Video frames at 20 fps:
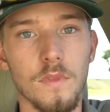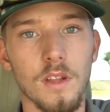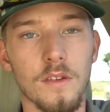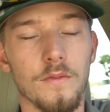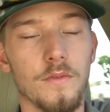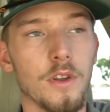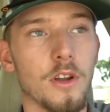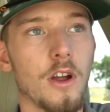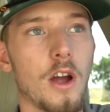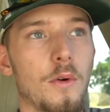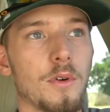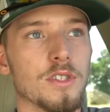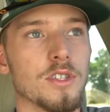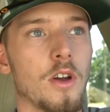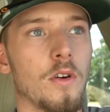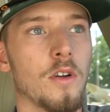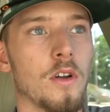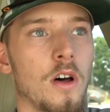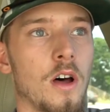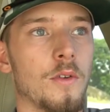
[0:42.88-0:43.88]
figure out what's
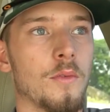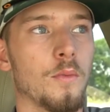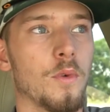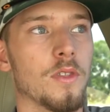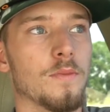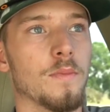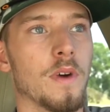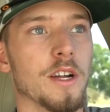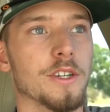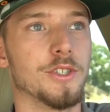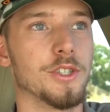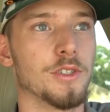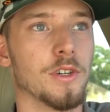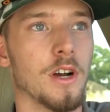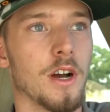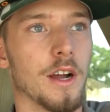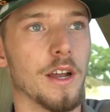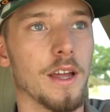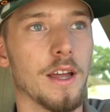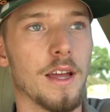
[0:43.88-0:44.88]
going on with my
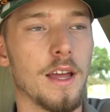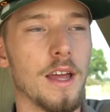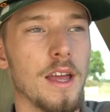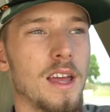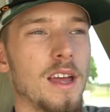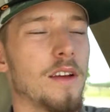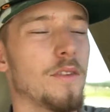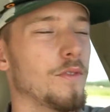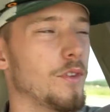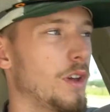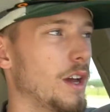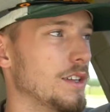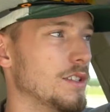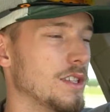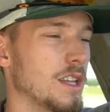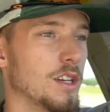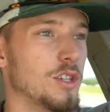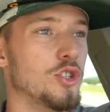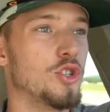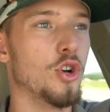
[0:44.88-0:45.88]
truck. You guys
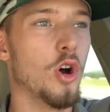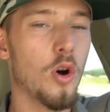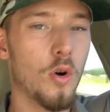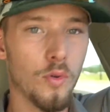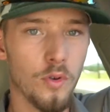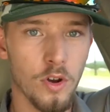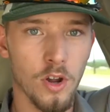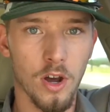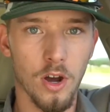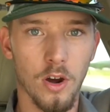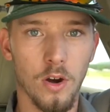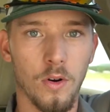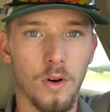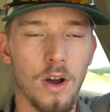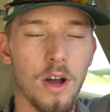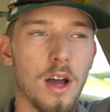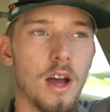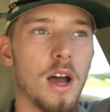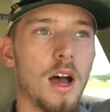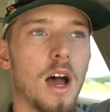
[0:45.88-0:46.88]
that don't know,
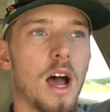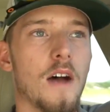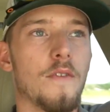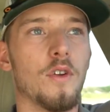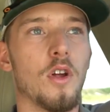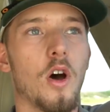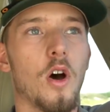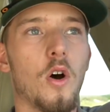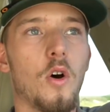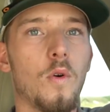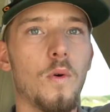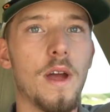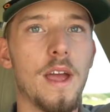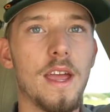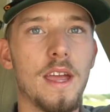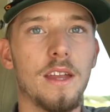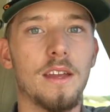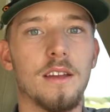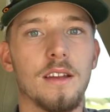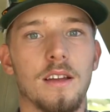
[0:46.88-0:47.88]
I have an
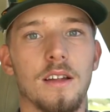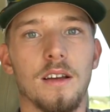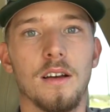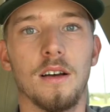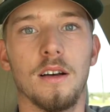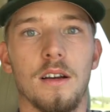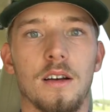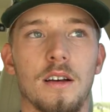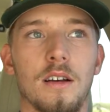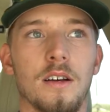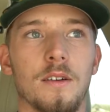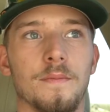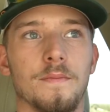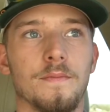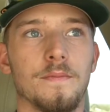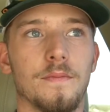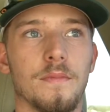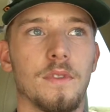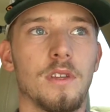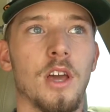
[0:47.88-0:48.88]
08
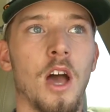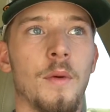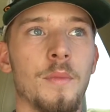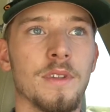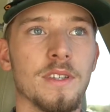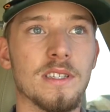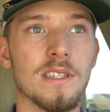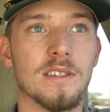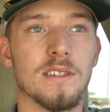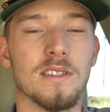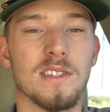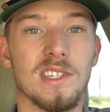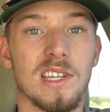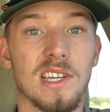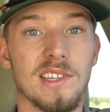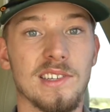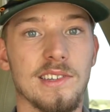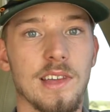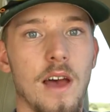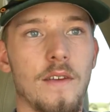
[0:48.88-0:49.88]
Cummins
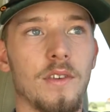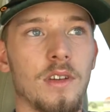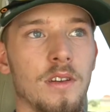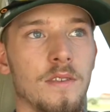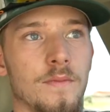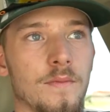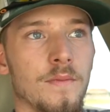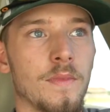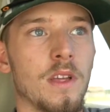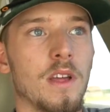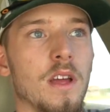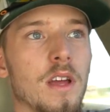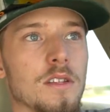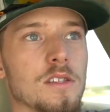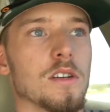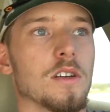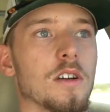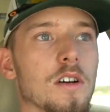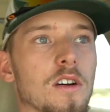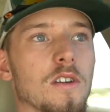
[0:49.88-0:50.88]
6.7. It's
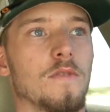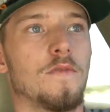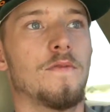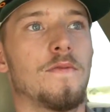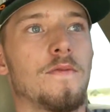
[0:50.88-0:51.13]
a